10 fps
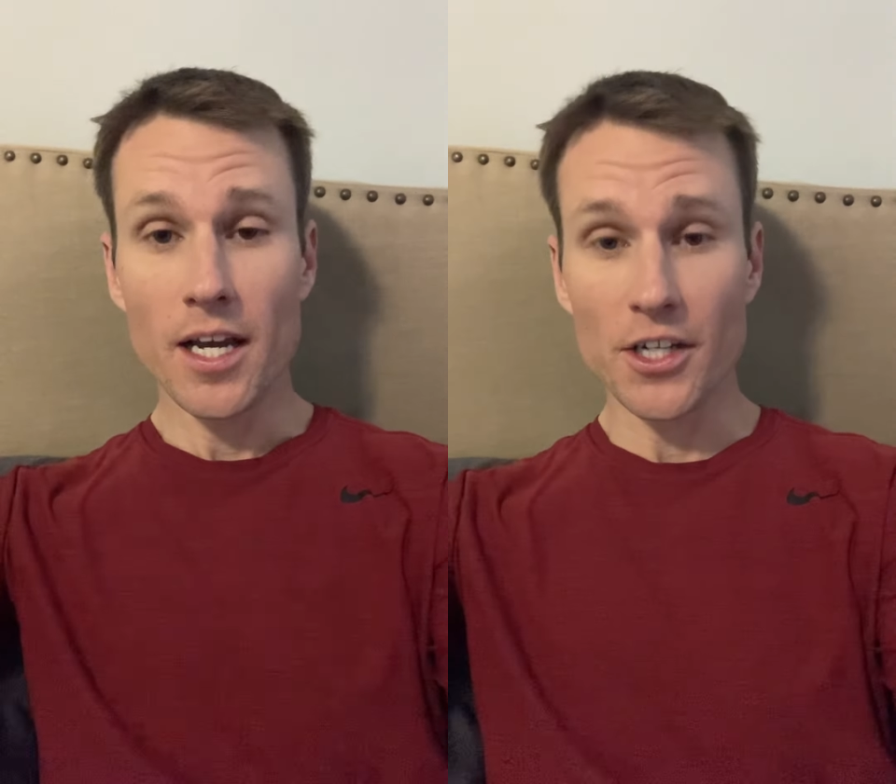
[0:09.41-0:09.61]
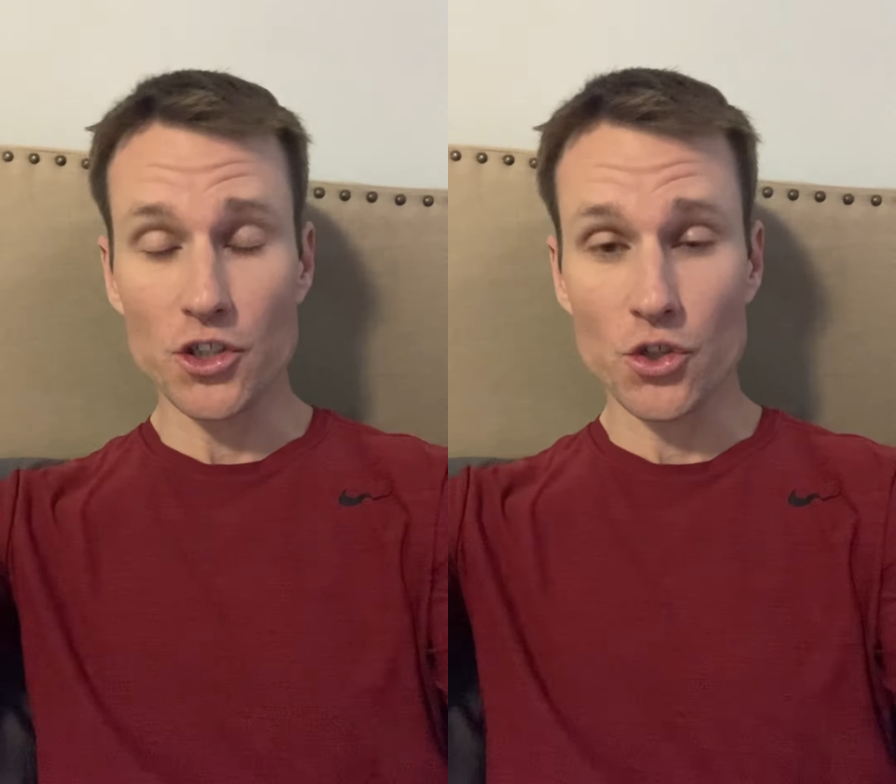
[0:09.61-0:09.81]

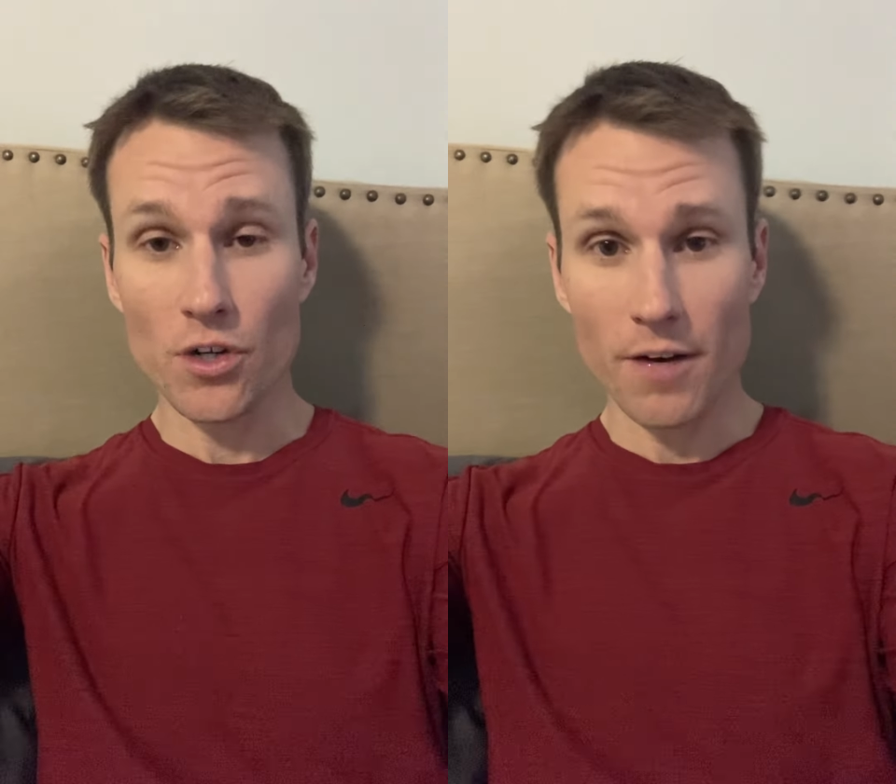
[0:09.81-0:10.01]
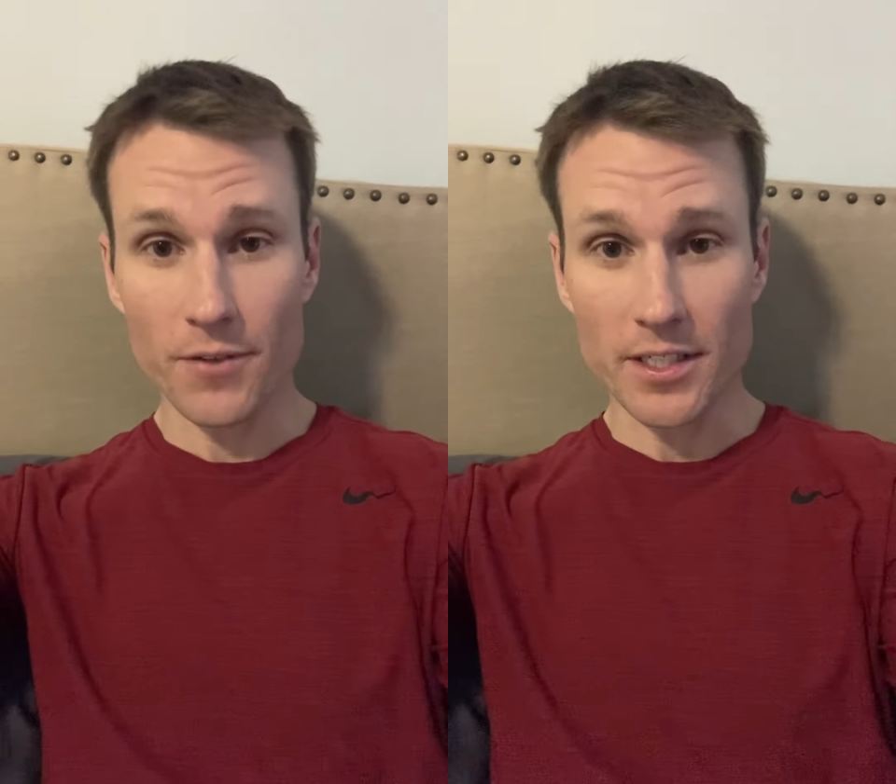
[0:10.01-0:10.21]
And sure
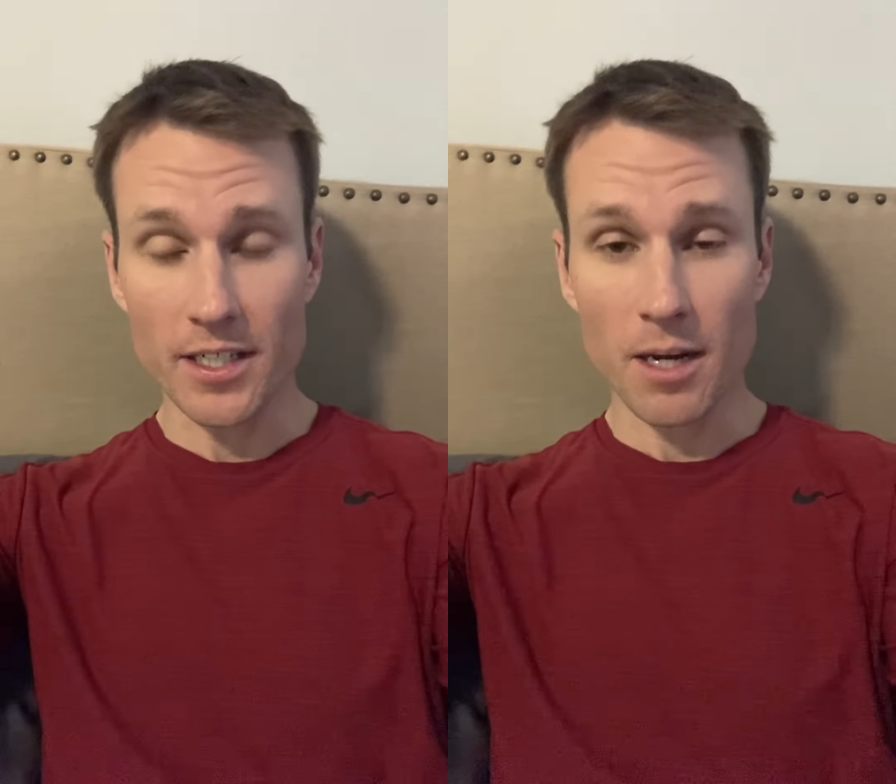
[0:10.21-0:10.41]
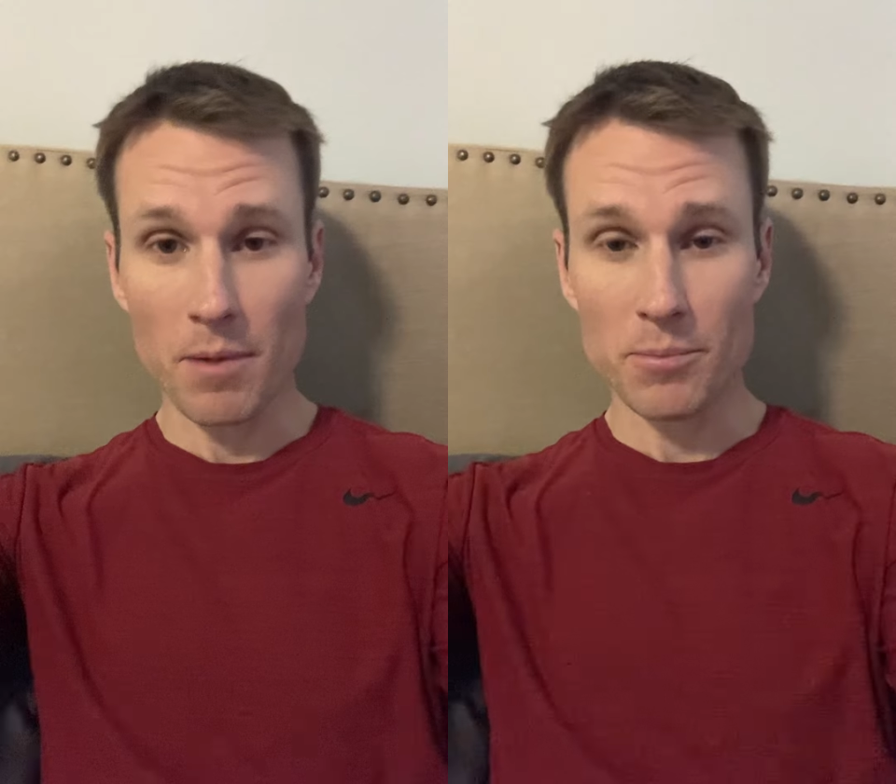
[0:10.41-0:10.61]
enough, it
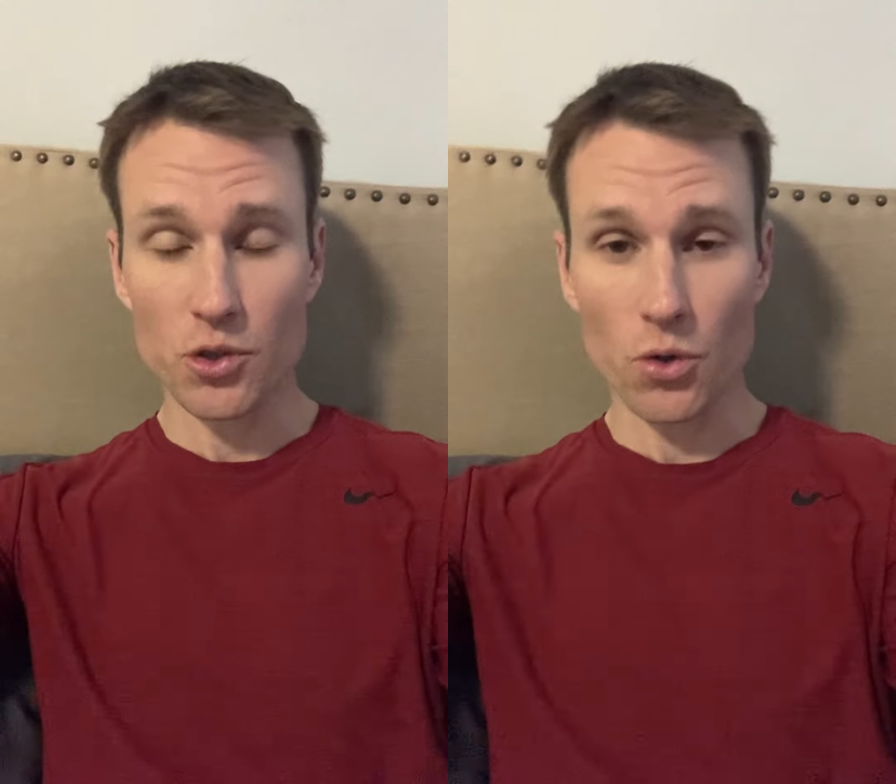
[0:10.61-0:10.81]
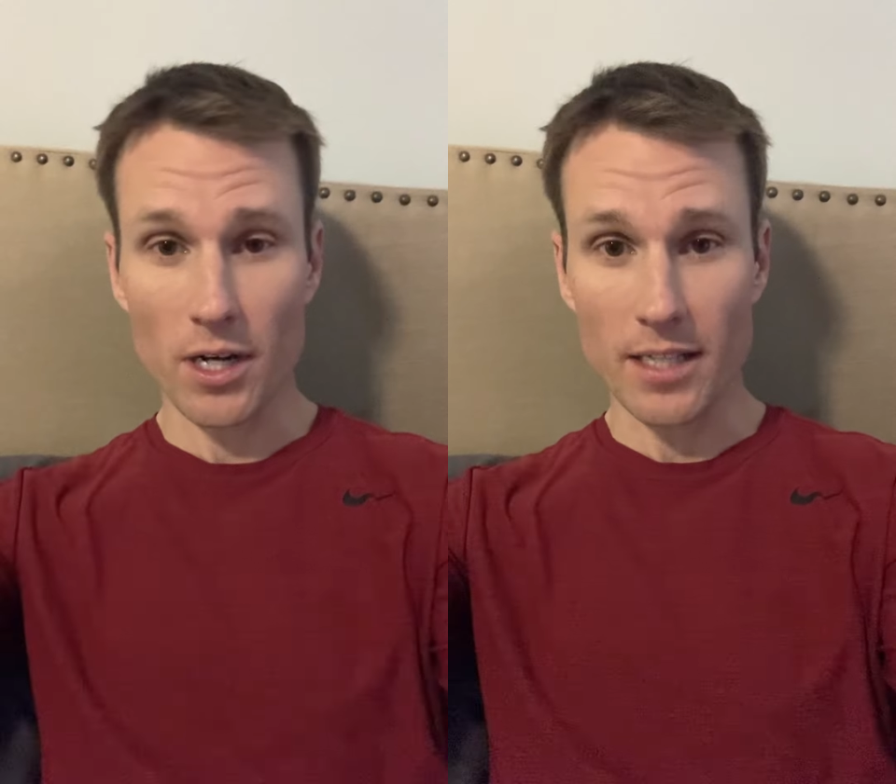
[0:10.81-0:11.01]
did come up
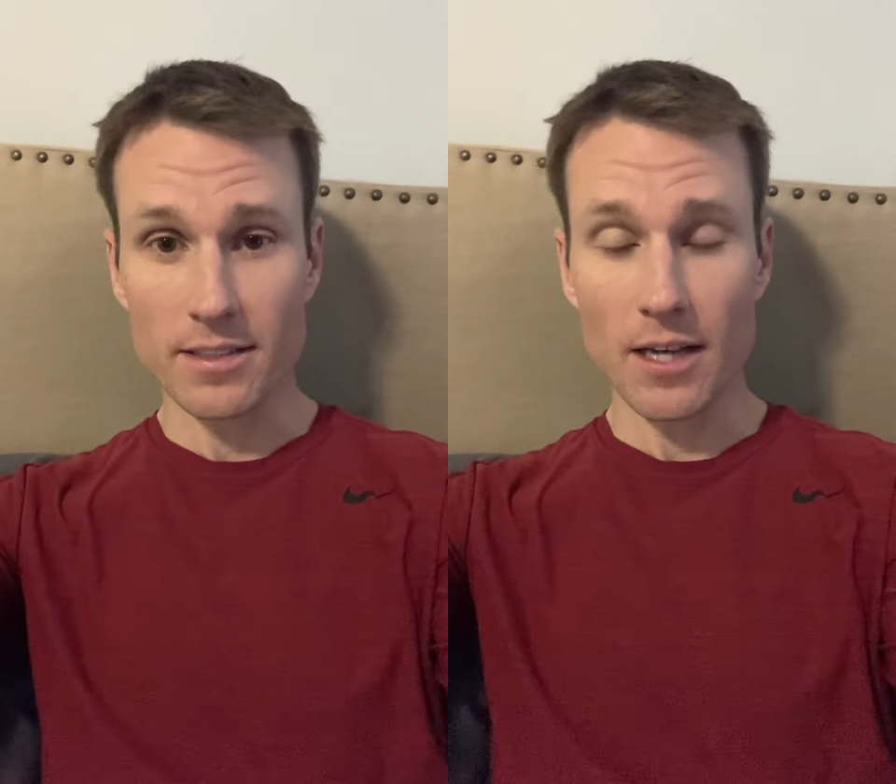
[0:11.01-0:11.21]
short at